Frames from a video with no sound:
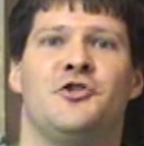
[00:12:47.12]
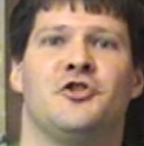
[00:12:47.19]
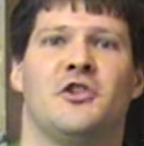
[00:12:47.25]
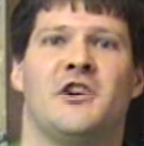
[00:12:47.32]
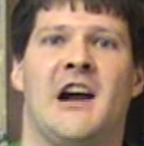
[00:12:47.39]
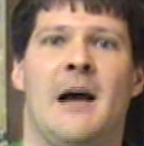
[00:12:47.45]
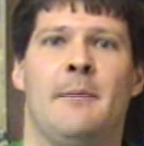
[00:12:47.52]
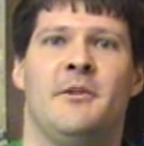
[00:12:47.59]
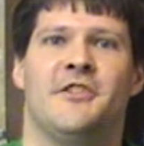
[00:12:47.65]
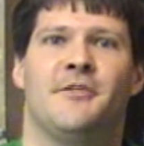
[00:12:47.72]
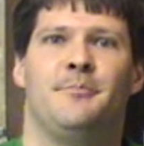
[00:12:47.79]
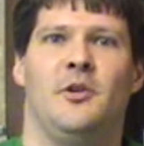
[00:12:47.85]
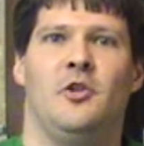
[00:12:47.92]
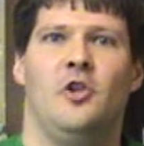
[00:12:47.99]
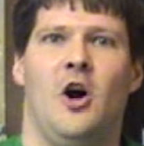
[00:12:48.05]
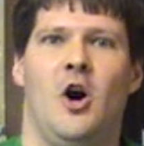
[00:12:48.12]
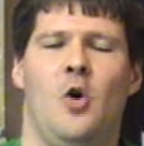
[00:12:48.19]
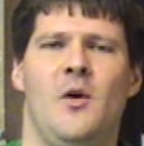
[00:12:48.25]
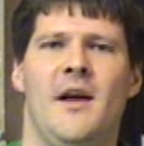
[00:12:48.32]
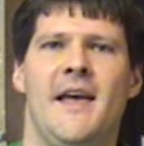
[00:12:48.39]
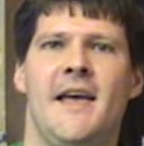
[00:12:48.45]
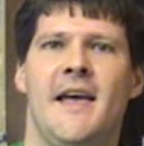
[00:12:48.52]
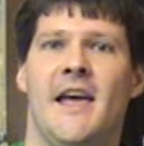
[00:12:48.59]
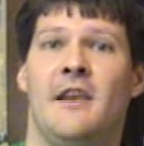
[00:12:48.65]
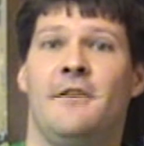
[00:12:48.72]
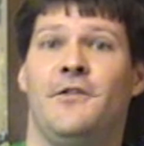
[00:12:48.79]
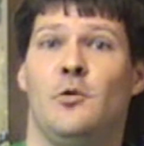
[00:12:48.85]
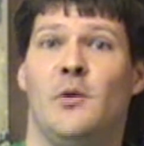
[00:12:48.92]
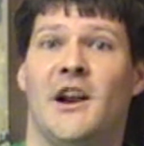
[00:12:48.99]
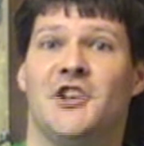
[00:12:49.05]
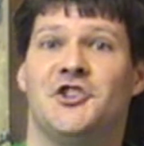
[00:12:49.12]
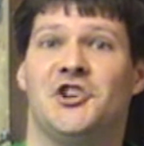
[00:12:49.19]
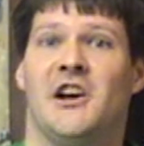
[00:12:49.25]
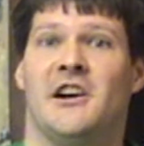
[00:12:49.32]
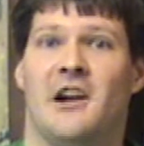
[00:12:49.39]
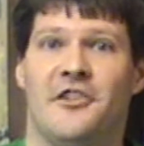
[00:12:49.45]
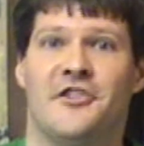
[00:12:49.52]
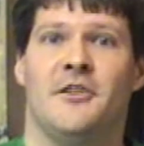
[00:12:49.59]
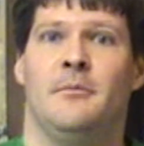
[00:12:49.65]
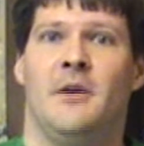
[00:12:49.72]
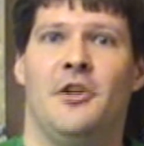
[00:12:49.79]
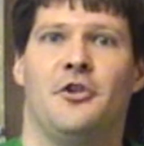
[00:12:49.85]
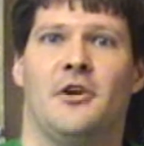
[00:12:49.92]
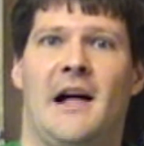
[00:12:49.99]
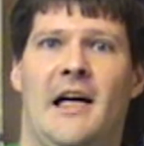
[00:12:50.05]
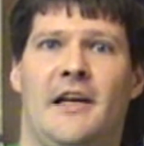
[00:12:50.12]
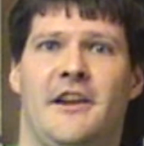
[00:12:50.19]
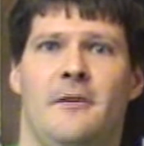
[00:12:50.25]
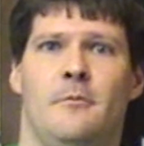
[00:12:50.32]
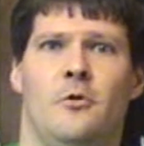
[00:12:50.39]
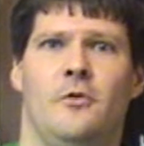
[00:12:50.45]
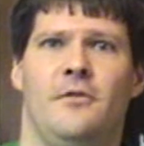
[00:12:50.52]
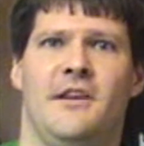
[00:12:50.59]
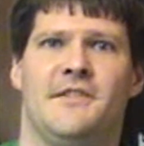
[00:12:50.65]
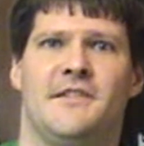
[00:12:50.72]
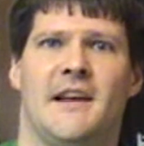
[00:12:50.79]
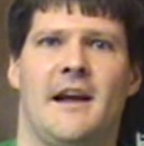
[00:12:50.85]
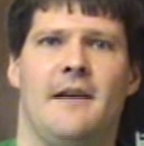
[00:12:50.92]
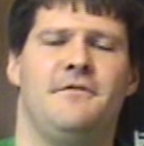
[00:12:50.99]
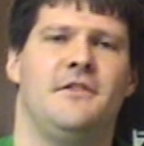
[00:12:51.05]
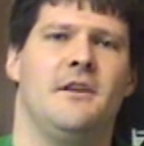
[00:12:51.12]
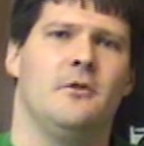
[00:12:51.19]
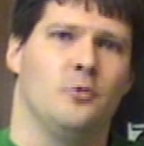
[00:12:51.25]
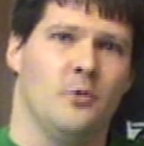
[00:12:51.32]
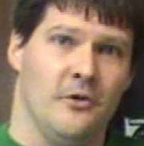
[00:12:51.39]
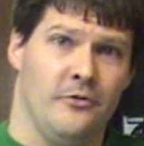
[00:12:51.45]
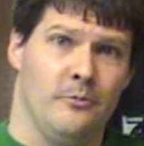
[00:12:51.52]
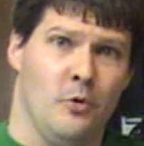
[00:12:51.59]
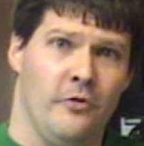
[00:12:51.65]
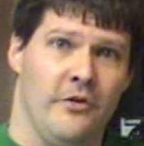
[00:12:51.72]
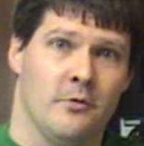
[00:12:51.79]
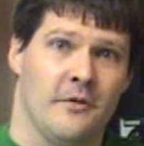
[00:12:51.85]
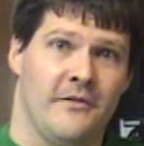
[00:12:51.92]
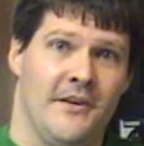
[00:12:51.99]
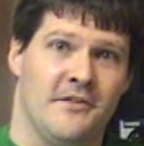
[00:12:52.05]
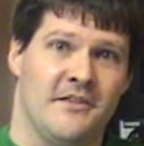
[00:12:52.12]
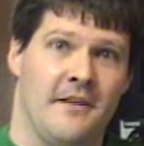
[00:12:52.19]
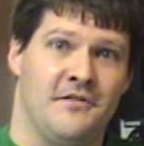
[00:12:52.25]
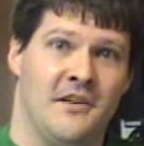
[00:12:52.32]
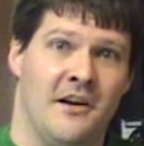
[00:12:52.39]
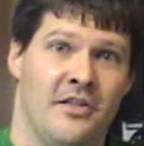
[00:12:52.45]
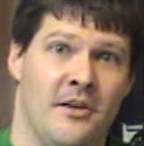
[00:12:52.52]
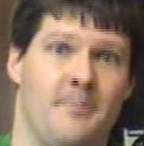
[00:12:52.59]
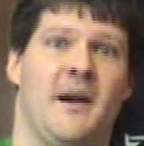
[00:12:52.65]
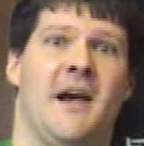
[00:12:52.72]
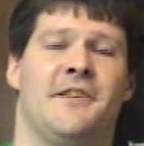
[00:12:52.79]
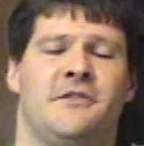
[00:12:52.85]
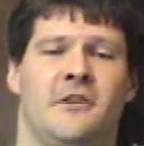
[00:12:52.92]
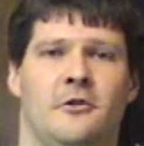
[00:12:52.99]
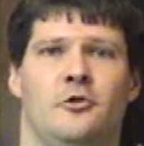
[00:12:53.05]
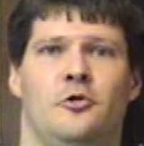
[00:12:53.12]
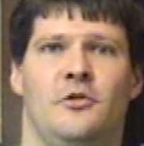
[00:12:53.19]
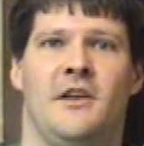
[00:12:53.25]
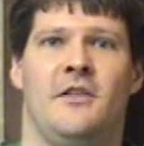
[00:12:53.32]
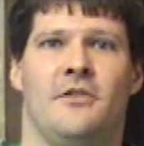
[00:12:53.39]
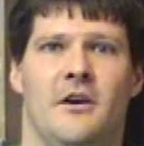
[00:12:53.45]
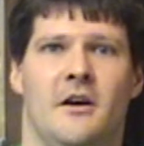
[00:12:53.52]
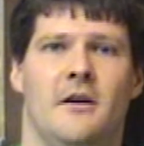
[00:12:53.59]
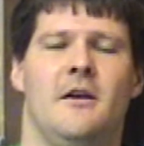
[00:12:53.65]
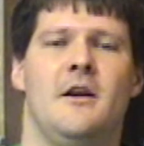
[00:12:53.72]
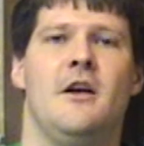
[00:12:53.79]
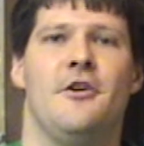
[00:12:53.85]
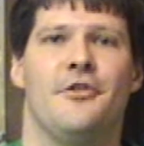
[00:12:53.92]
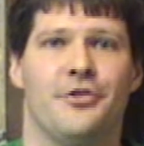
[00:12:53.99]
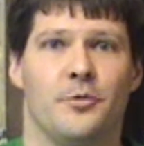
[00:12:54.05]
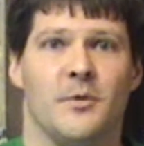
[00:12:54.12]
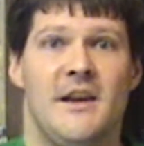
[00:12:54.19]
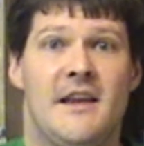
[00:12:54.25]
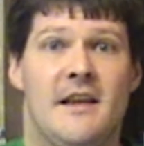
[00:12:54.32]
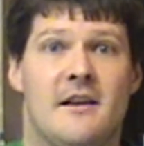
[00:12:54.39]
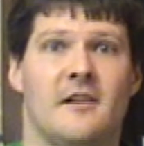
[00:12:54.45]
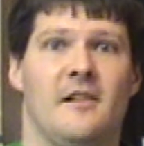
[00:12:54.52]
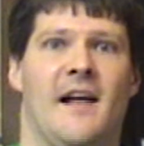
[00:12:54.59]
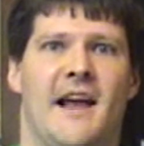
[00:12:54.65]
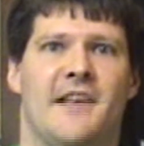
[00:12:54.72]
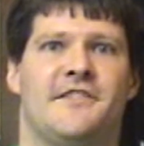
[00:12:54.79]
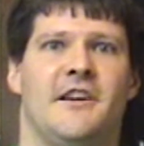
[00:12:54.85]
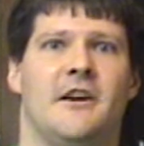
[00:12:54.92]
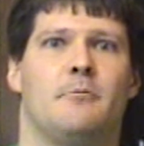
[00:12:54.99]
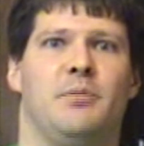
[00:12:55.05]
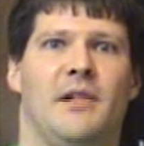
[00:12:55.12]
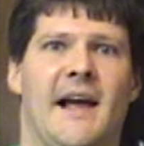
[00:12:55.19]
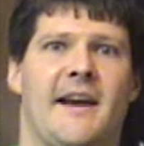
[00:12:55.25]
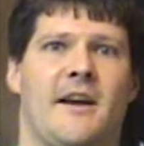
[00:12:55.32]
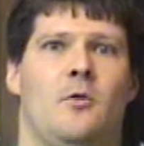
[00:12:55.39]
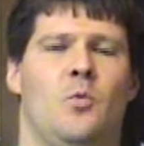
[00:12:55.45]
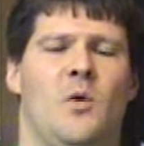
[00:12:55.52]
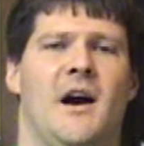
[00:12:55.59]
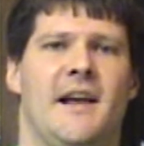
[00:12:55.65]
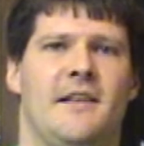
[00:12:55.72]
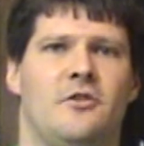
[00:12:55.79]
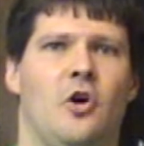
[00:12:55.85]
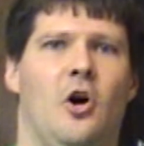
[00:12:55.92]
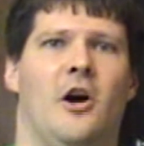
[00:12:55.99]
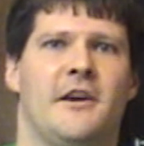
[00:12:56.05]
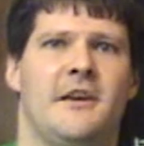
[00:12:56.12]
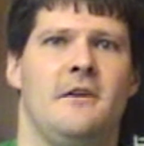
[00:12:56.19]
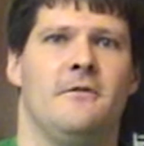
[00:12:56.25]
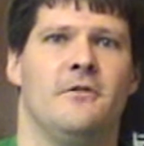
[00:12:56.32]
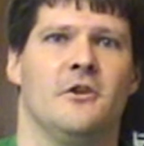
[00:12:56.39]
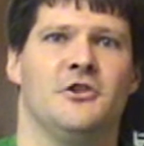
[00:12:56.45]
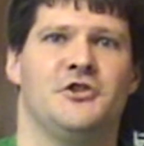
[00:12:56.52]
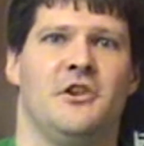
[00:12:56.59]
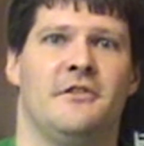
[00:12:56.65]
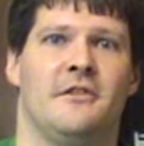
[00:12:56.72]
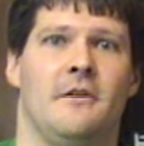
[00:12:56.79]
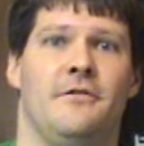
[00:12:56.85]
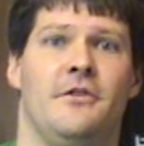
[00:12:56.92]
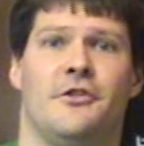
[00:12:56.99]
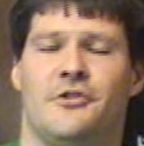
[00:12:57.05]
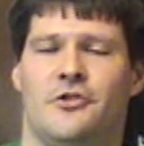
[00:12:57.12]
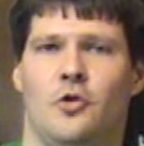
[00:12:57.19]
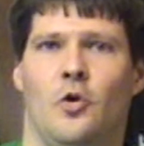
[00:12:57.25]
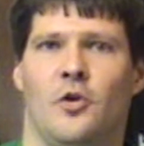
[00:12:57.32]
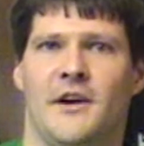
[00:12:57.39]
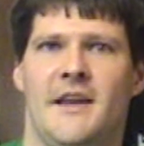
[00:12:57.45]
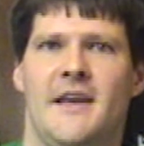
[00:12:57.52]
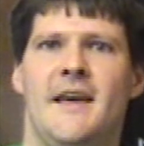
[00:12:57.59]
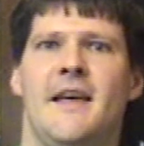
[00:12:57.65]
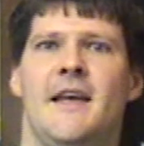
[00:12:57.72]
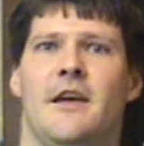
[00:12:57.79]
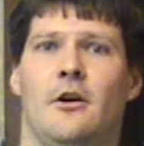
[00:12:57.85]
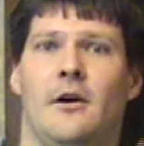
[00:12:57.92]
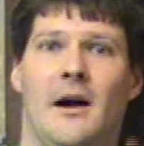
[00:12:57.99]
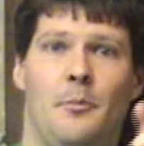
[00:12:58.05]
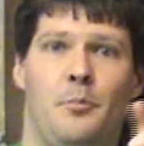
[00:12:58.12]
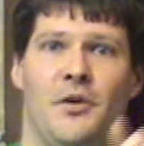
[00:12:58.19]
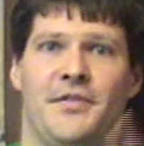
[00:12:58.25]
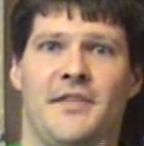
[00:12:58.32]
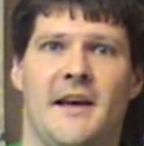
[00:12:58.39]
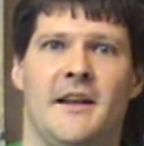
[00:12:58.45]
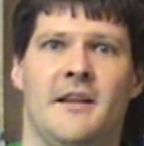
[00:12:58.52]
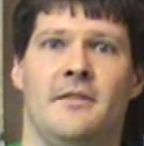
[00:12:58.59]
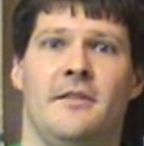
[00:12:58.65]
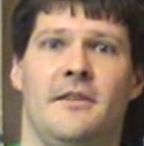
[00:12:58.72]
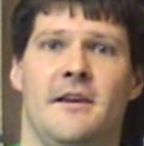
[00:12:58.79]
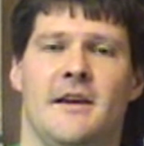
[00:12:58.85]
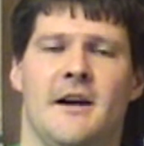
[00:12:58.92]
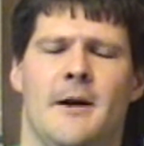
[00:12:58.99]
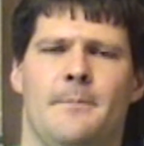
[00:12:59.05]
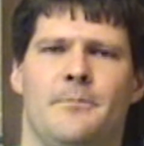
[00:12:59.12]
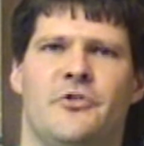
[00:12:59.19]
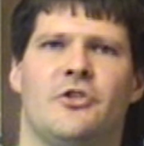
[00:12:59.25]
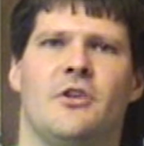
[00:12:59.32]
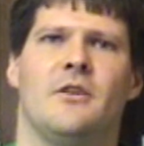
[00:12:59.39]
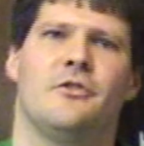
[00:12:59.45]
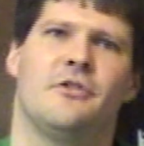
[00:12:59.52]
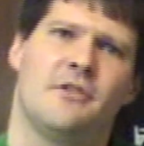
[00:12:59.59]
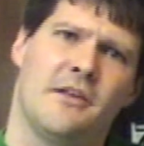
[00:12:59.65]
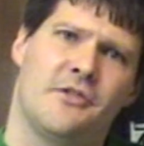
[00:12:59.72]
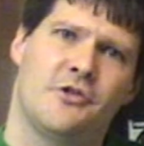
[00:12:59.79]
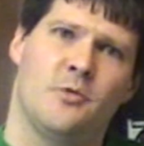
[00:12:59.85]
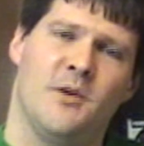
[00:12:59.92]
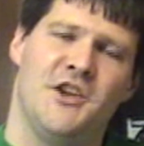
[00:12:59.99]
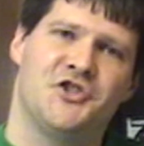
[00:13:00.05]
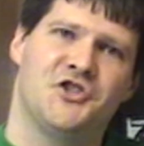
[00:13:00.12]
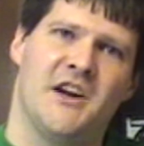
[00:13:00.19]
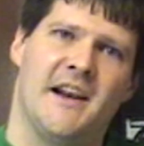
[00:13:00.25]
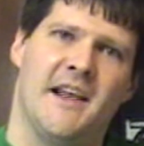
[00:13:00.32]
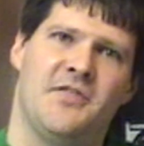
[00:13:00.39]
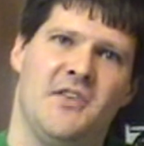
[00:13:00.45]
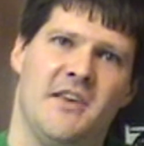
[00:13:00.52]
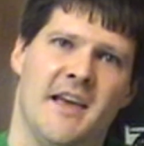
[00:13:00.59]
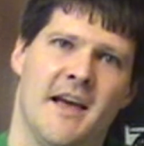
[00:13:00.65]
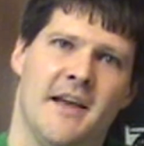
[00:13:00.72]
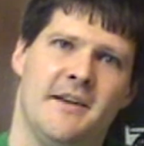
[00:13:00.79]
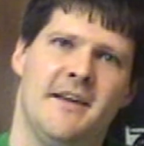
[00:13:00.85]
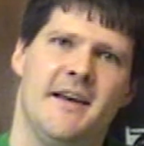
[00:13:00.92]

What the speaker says: your comments below. And if you want to check out some other holiday movies that movie reviews I've done in the past, including the 3 classic black and white talkie versions of the story, I'll put that in the screenshot at the end.